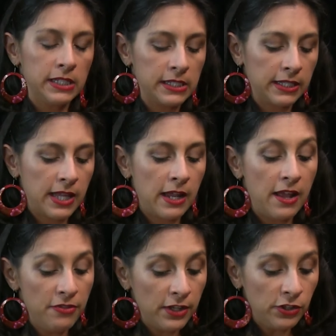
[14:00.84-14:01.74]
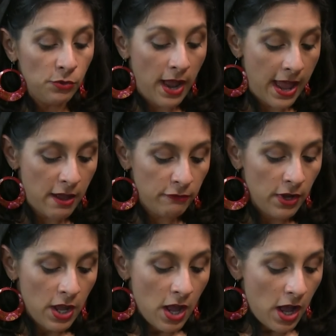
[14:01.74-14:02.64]
things like that. And then you have
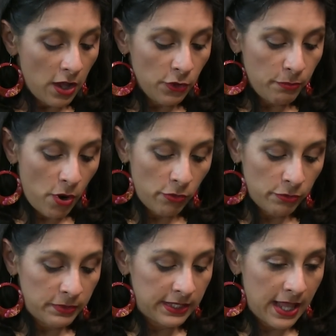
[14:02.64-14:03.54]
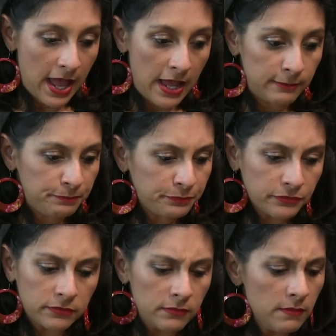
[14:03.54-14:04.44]
other poems that,
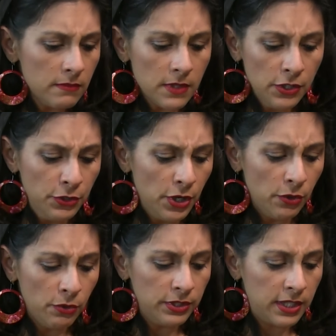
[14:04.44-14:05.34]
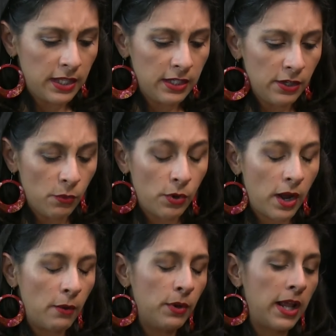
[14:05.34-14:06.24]
you know, th- you know
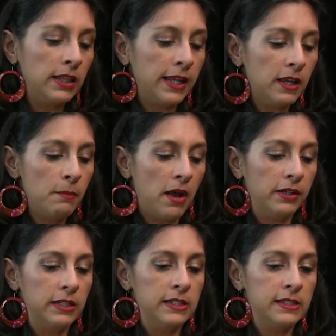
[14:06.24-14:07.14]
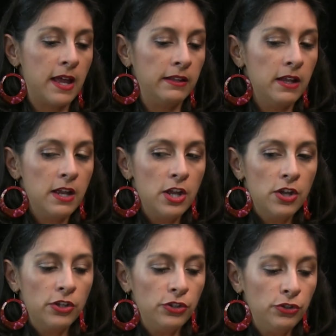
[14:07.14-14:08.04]
what what I like about it is that
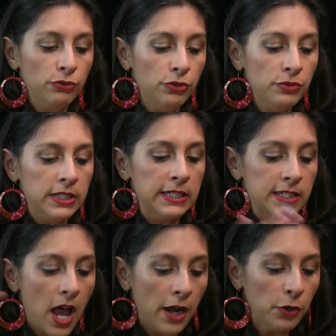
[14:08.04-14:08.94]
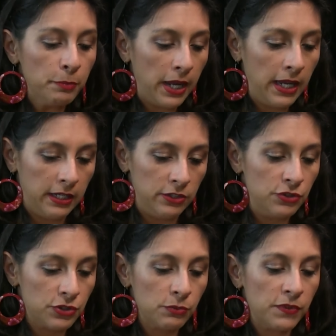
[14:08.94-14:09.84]
you use the entire
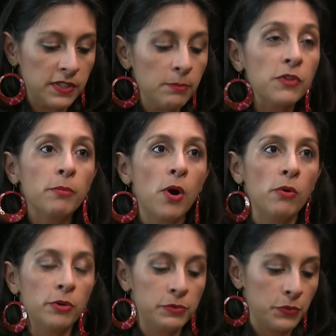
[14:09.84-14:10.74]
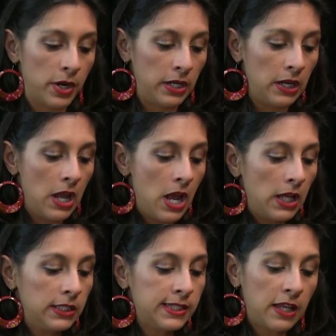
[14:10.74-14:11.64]
page with some of the poems, right? Mm-hmm.
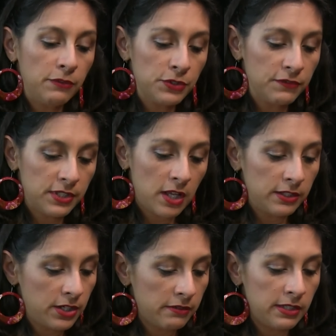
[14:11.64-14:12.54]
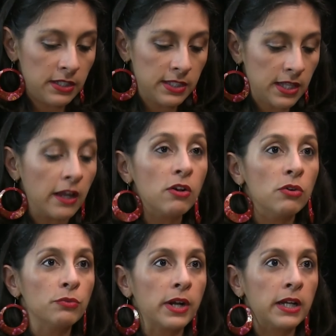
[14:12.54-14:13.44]
Saviors of a Solitary
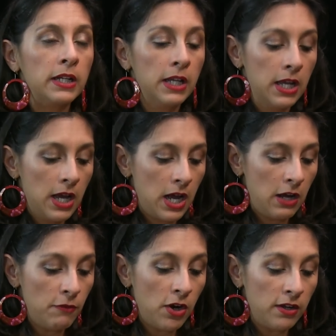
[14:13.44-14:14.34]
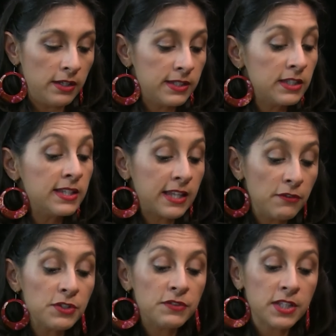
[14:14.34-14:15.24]
Cycle, right? Mm-hmm. Uh, uh, the
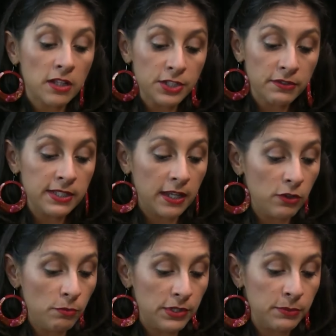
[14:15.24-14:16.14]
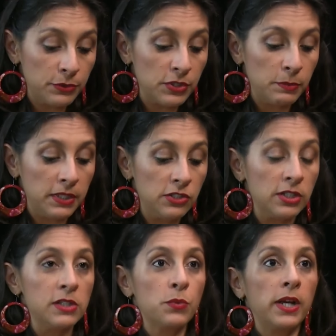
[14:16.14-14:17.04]
Saviors of a Solitary Cycle, Multiple
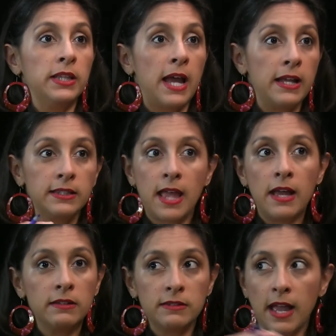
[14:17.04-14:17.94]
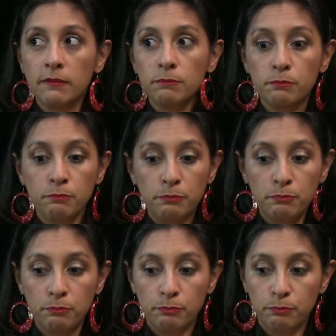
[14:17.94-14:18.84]
Species, right? That that that
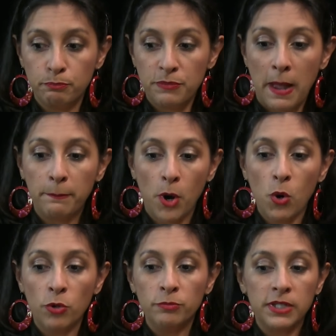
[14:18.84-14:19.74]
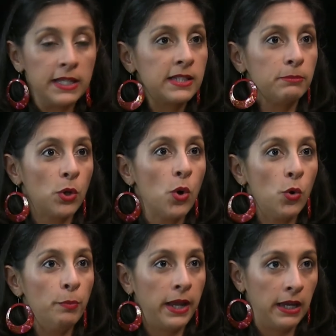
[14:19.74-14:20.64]
that poem takes up the
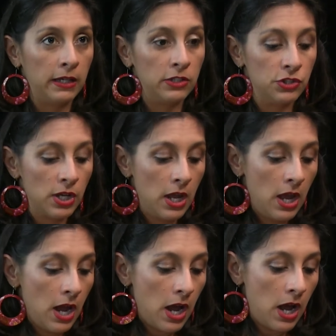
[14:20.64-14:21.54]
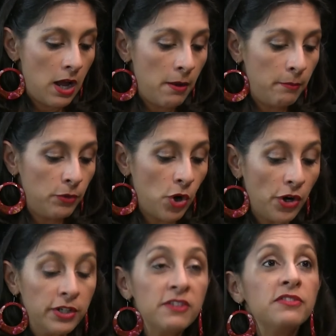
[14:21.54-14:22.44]
whole page. Yeah. Um, Garden